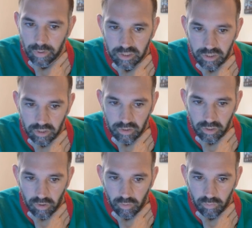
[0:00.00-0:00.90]
on the picture,
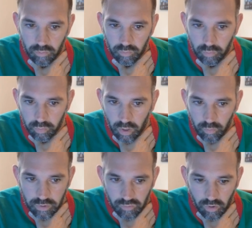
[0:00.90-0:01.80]

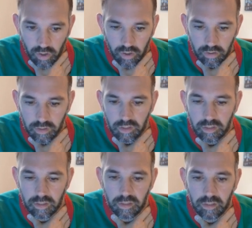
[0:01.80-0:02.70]
what was wrong.
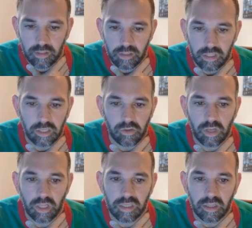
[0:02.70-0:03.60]
Then you
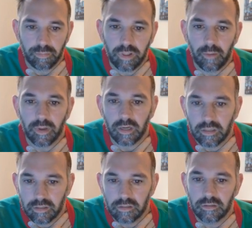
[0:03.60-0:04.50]
get to the plumbing,
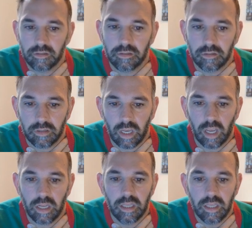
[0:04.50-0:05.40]

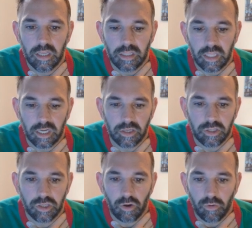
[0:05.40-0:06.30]
okay? They're going to
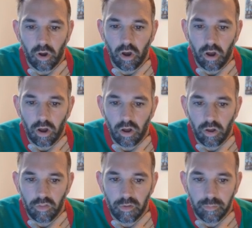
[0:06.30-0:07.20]
show
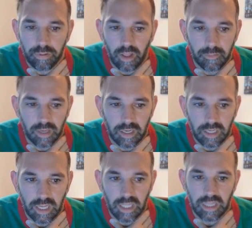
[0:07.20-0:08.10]
all the
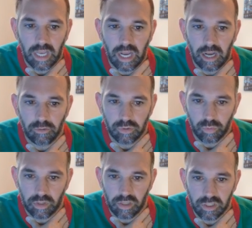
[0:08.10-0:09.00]
plumbing in the house
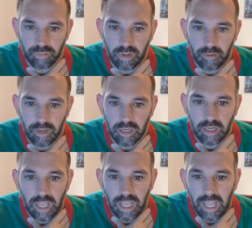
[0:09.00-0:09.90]
where there's
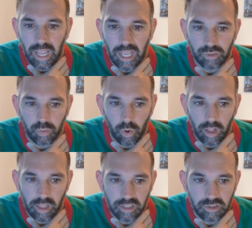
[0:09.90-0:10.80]
plumbing, as
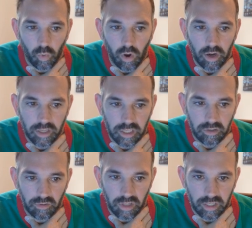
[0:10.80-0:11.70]
well as the water
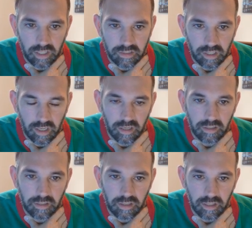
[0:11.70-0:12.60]
heater, like I
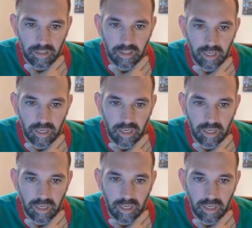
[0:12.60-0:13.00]
said. And